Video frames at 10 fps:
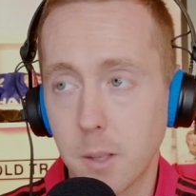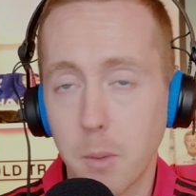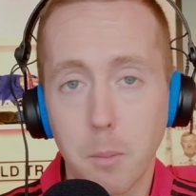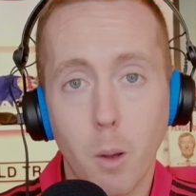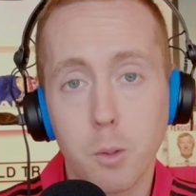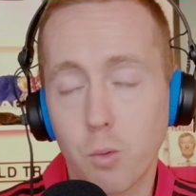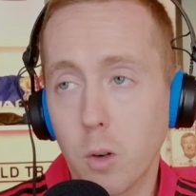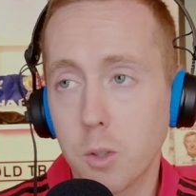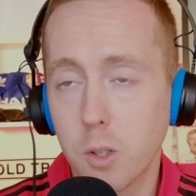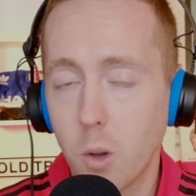And maybe I was
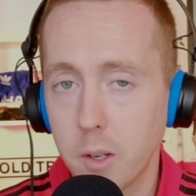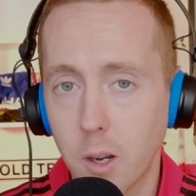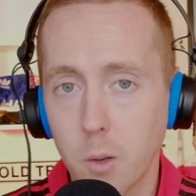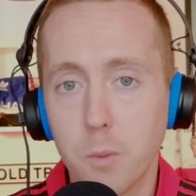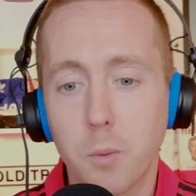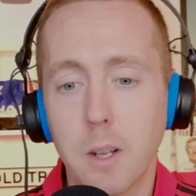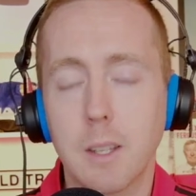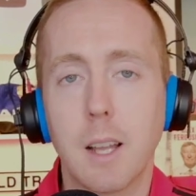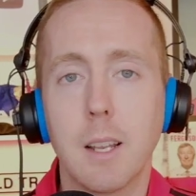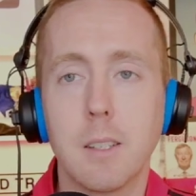wrong to not include Fred in
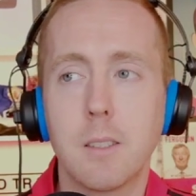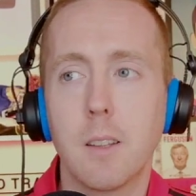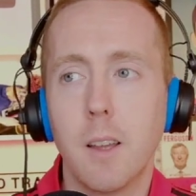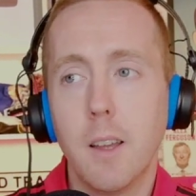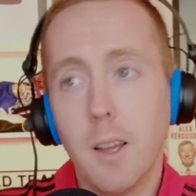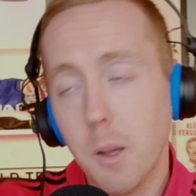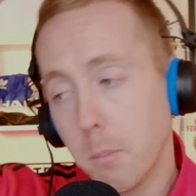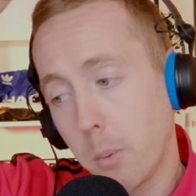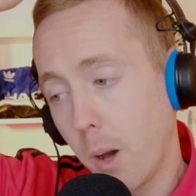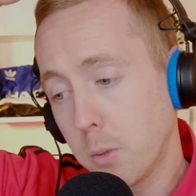that list.
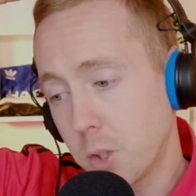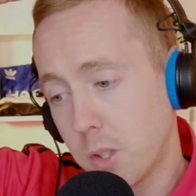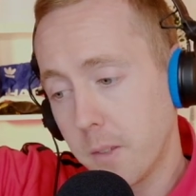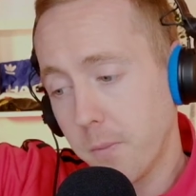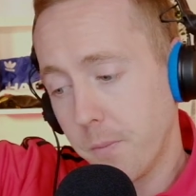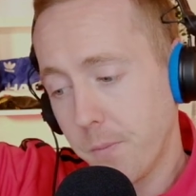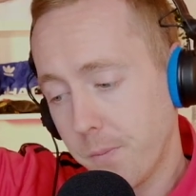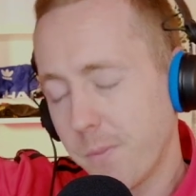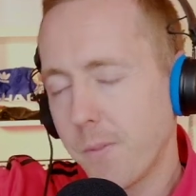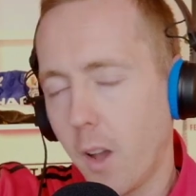But I'm just,
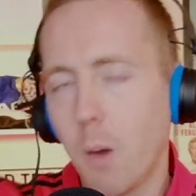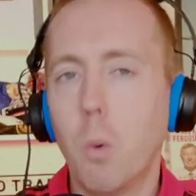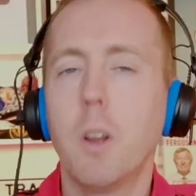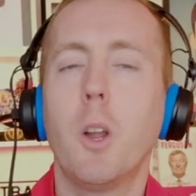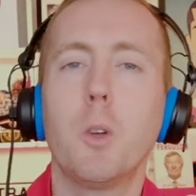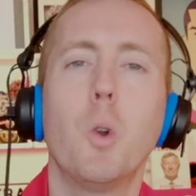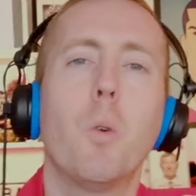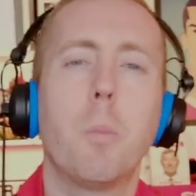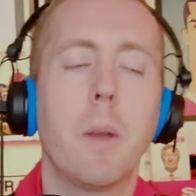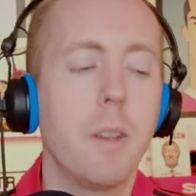I want to know
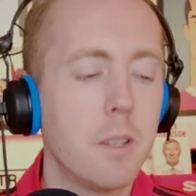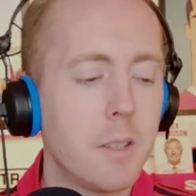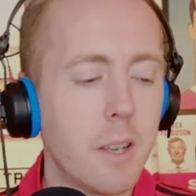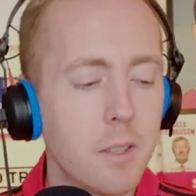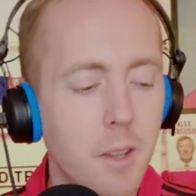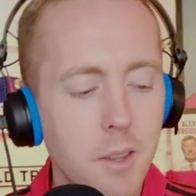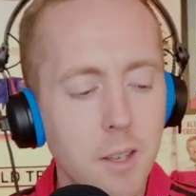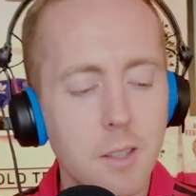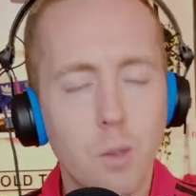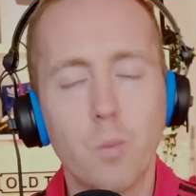your opinions here because I
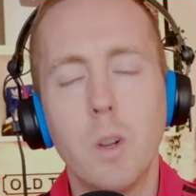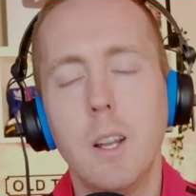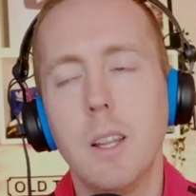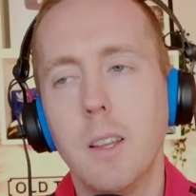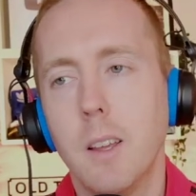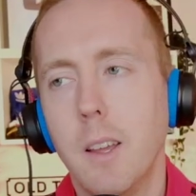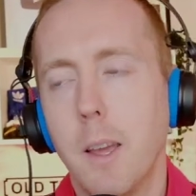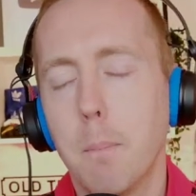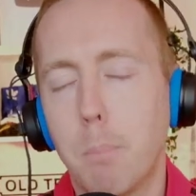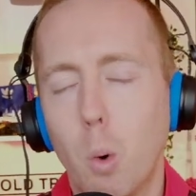think it's a really
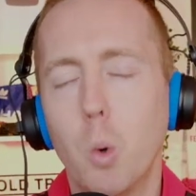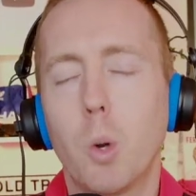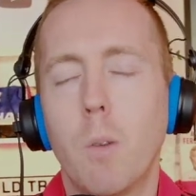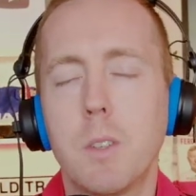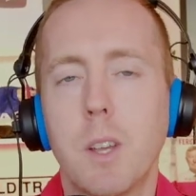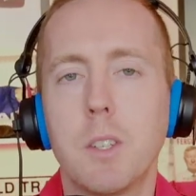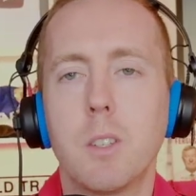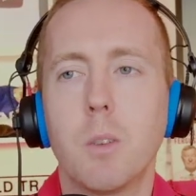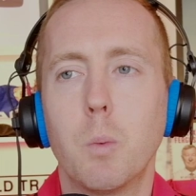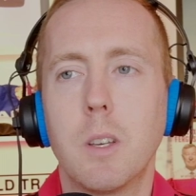important
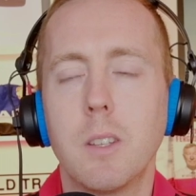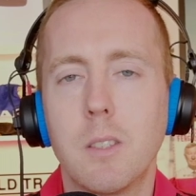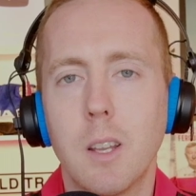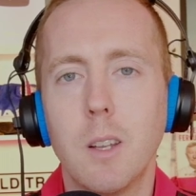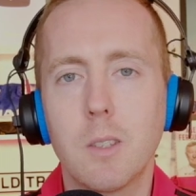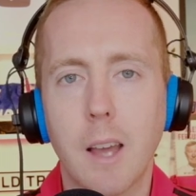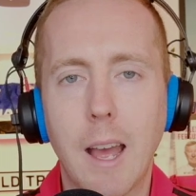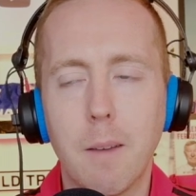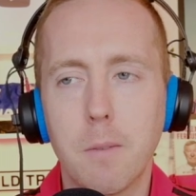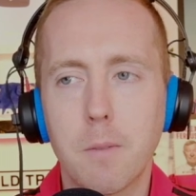conversation that we continue to
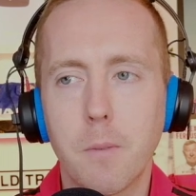have.